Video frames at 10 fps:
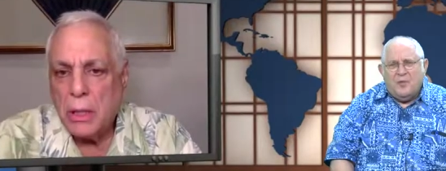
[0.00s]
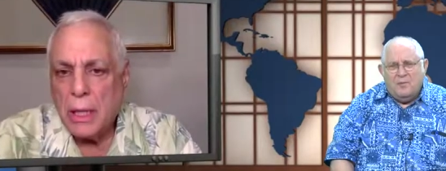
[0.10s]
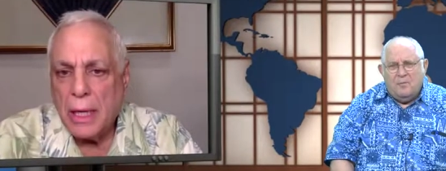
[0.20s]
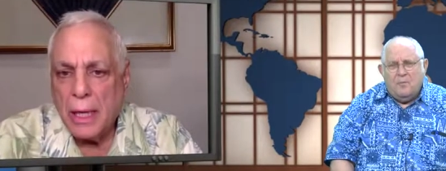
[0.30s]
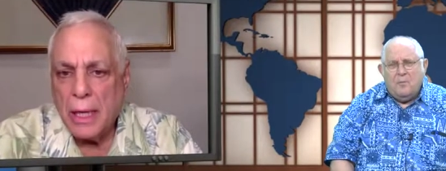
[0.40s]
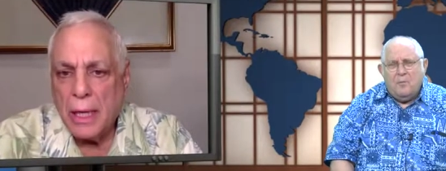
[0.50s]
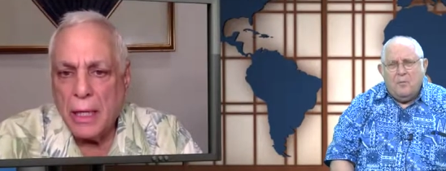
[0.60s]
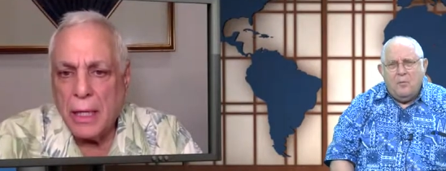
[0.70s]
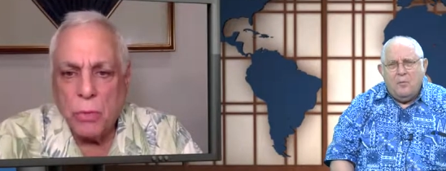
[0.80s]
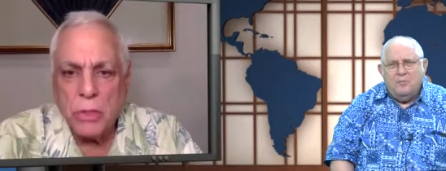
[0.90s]

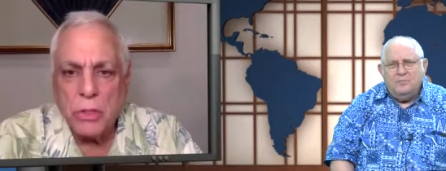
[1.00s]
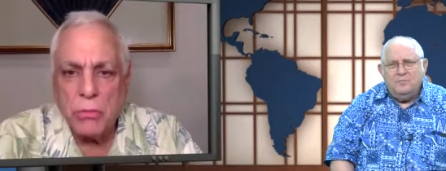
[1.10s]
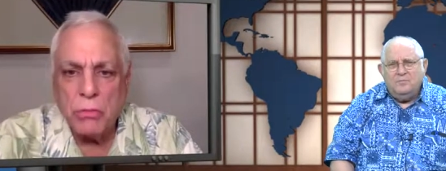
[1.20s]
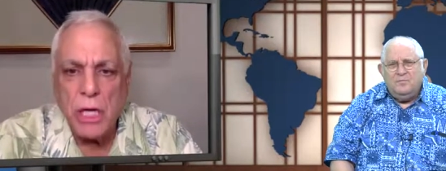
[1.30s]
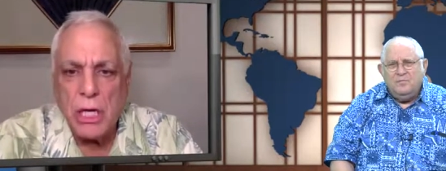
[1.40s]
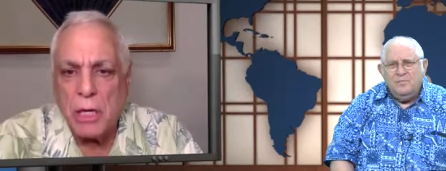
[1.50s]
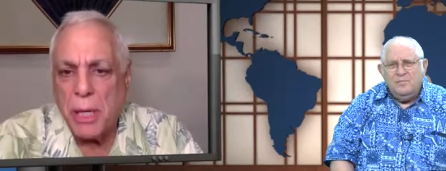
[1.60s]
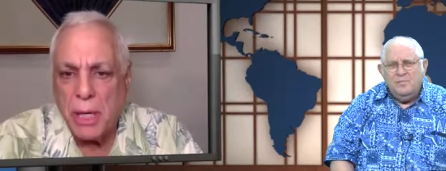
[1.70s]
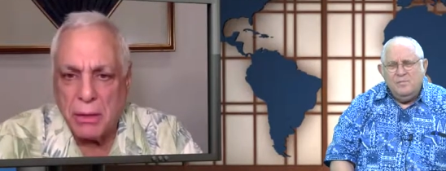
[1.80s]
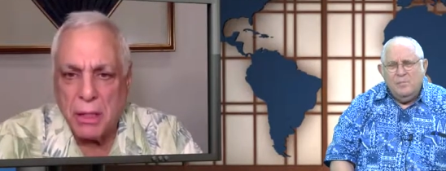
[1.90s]
Speaker 1: And what's unique
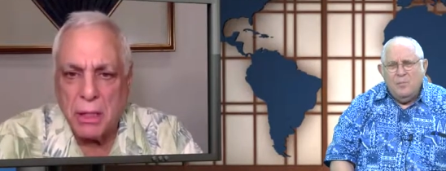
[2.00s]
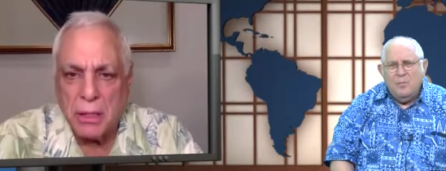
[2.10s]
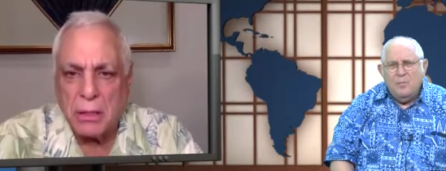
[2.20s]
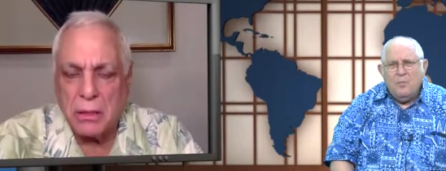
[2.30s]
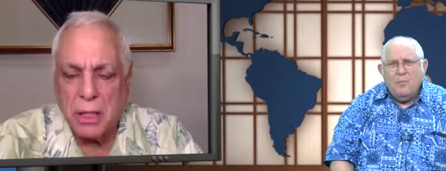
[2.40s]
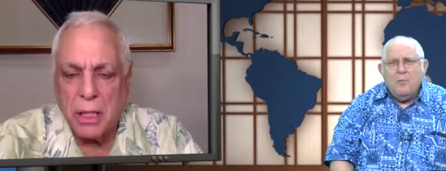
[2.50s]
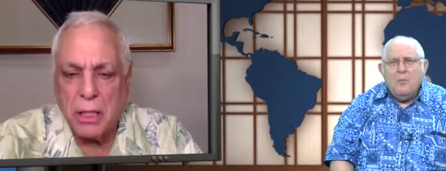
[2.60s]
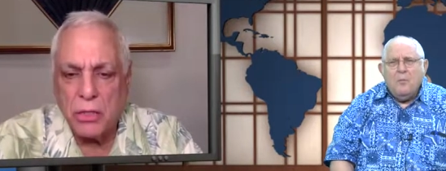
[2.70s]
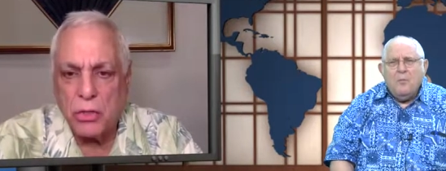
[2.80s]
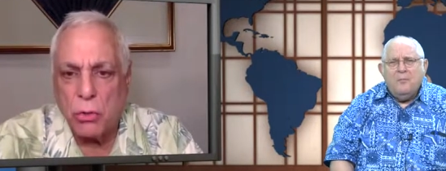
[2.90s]
about this is that
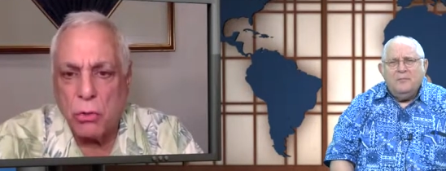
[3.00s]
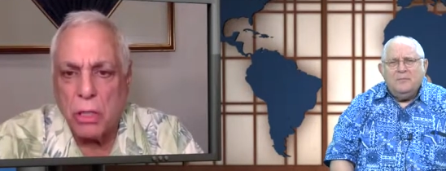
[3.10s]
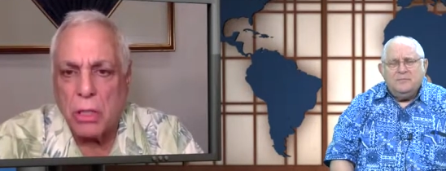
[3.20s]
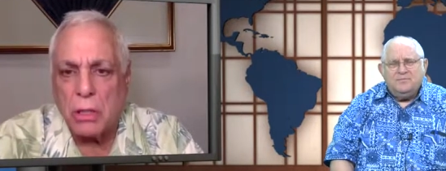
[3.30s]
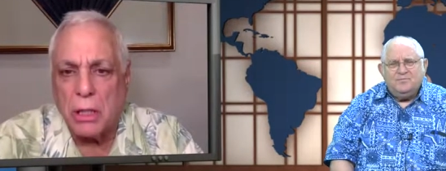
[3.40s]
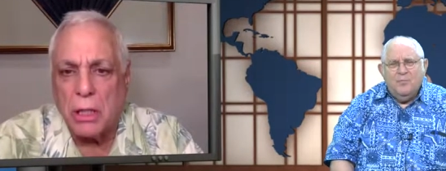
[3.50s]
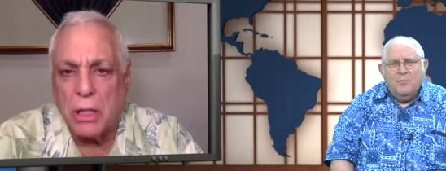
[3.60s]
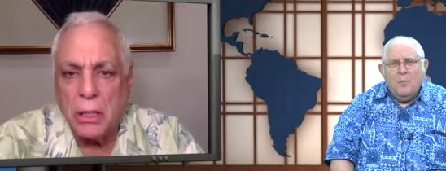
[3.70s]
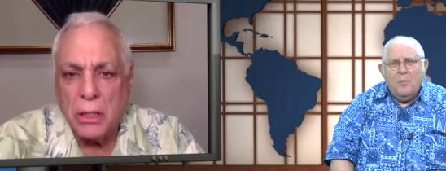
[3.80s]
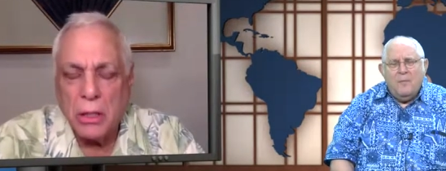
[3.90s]

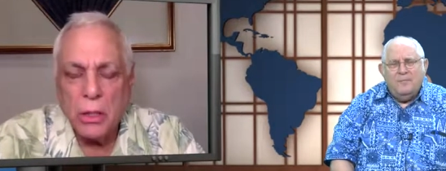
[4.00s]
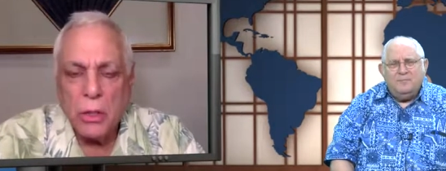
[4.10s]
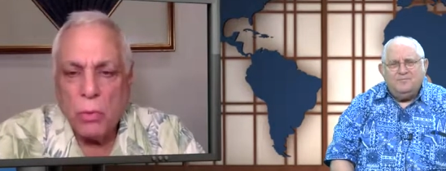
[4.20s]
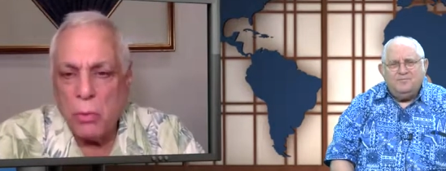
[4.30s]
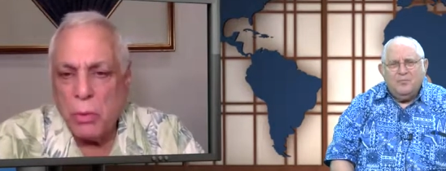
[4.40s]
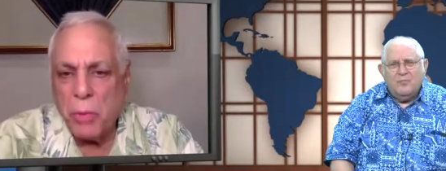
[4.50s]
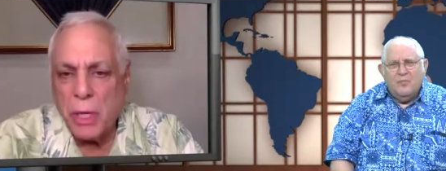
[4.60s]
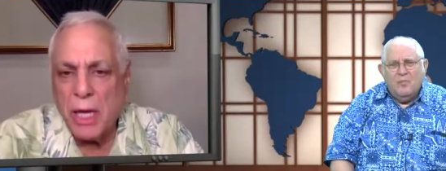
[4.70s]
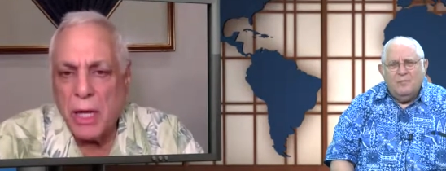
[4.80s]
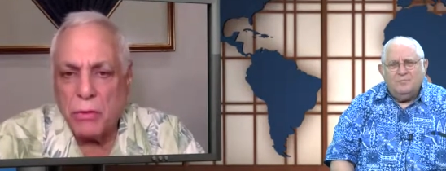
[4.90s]
historically, when we
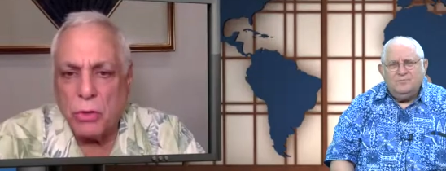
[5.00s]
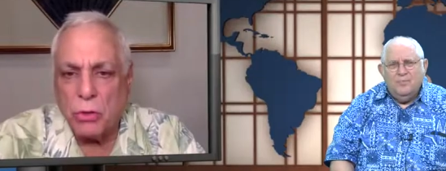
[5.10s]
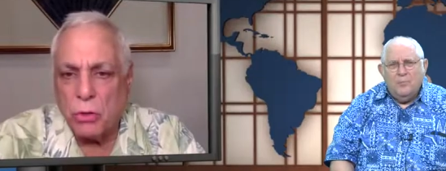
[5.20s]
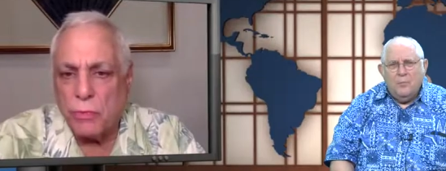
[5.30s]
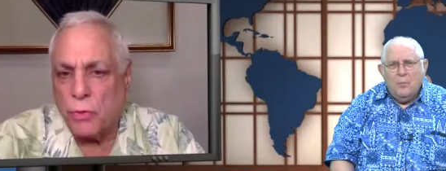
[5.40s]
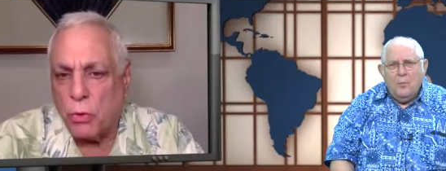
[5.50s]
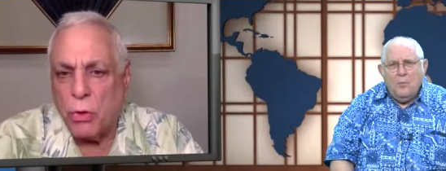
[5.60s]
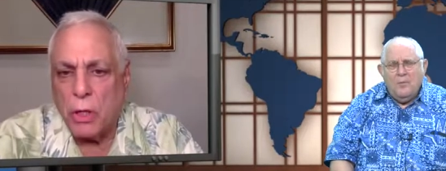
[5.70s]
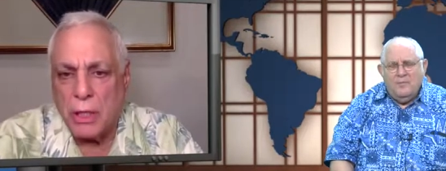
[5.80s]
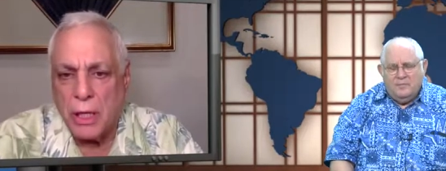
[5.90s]
went out to look for
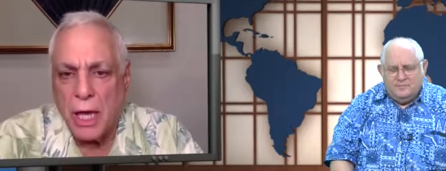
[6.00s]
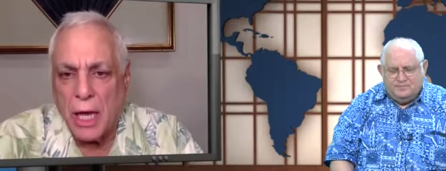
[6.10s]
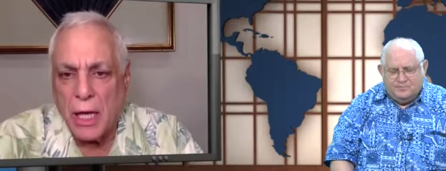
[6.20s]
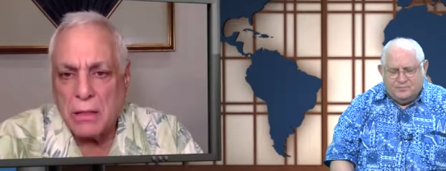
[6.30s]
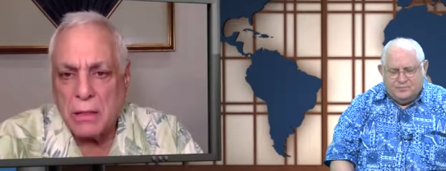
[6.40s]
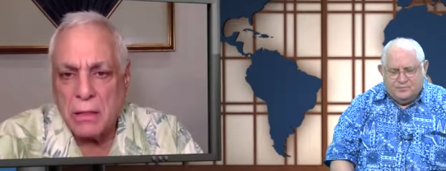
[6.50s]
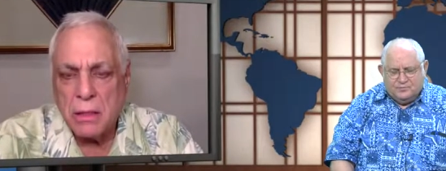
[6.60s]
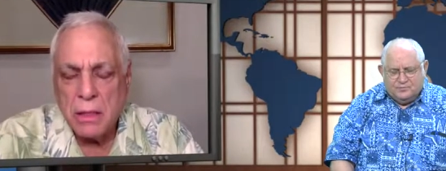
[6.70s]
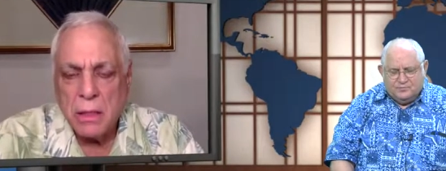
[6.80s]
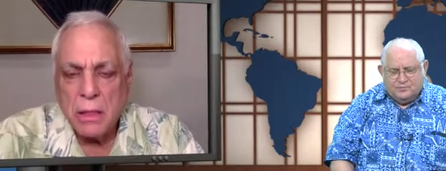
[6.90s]
oil and gas,
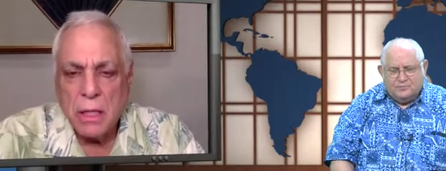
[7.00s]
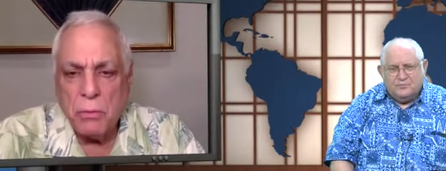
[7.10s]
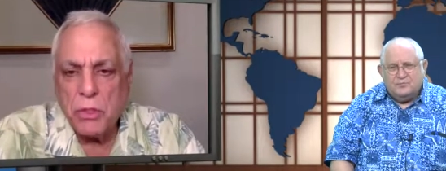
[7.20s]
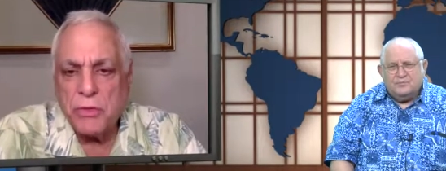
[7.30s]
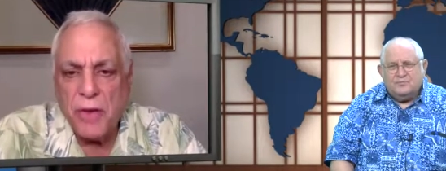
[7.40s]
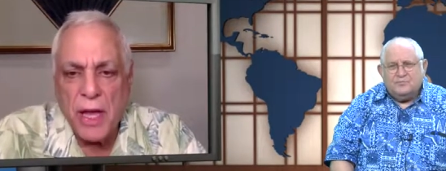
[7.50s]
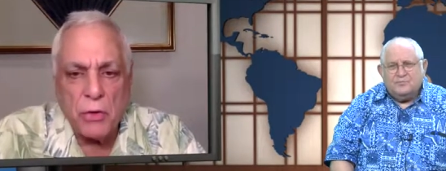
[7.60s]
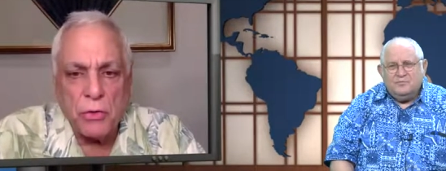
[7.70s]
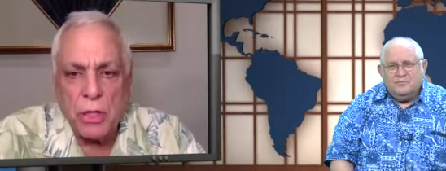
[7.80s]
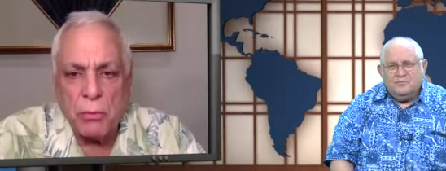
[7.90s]
it was
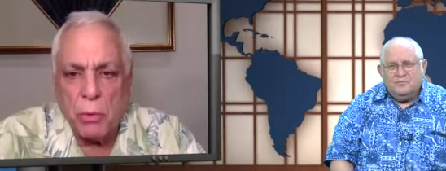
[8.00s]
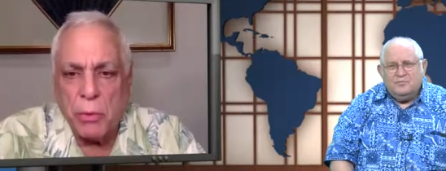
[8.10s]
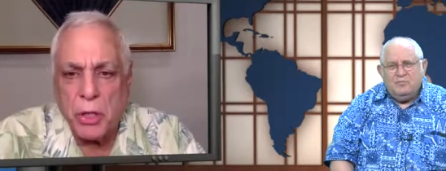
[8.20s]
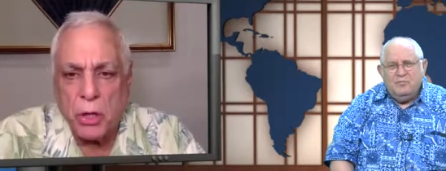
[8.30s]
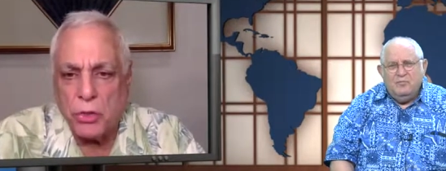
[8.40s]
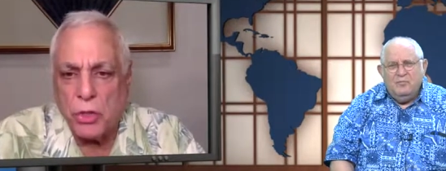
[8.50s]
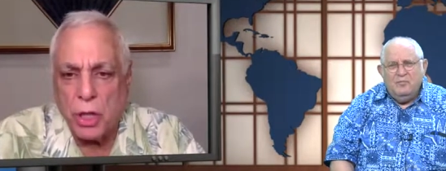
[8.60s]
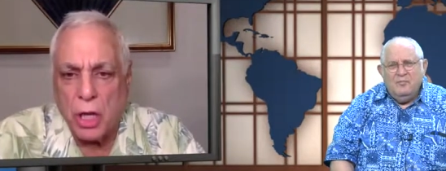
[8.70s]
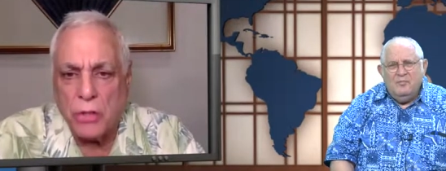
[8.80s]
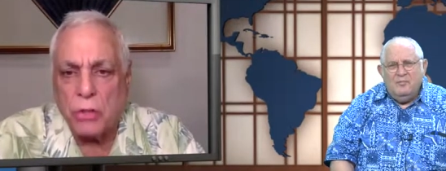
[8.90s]
found in what we call
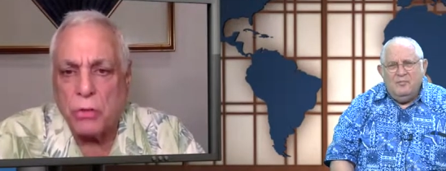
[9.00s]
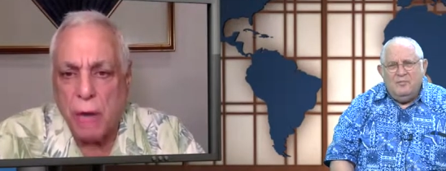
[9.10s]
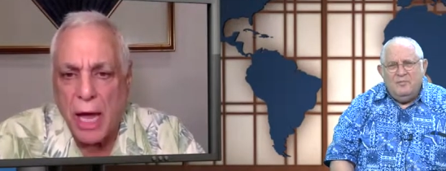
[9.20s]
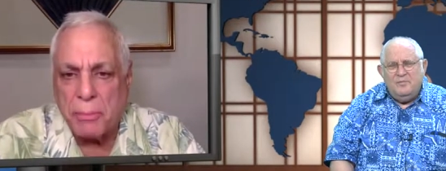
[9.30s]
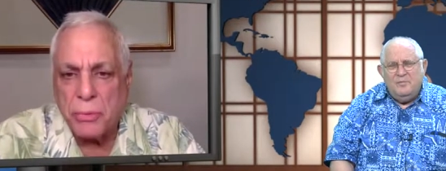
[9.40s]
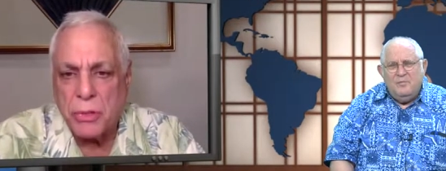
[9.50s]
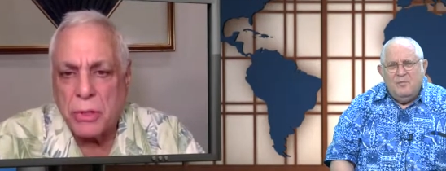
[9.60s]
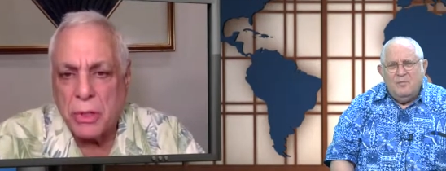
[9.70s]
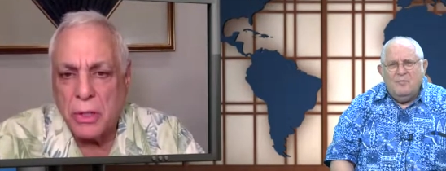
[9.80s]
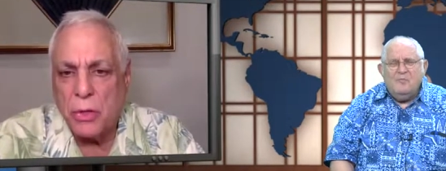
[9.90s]
geologic
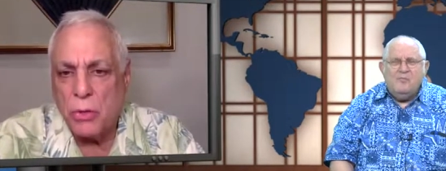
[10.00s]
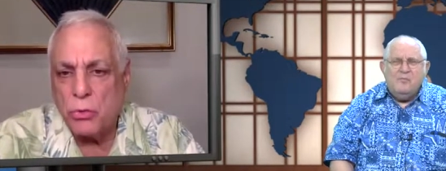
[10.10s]
traps. And those